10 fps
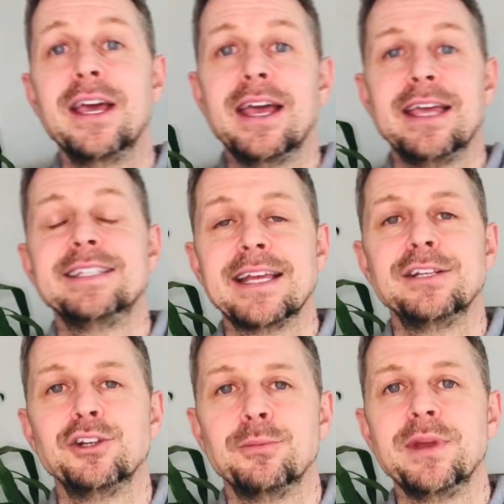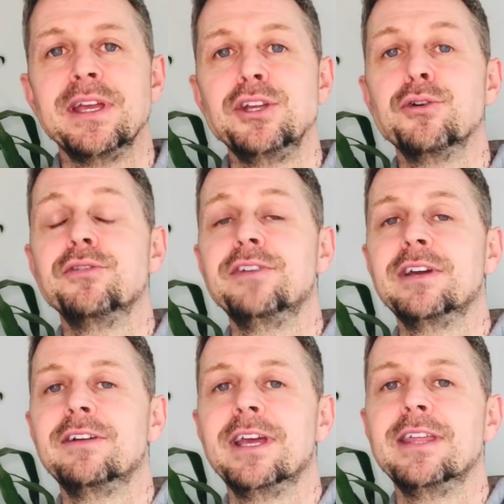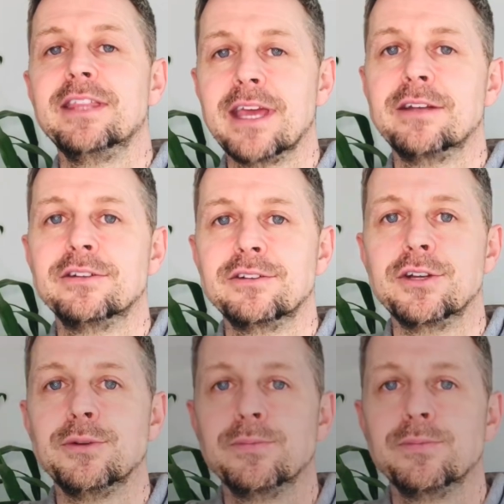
it's ended up being your favourite in the end too.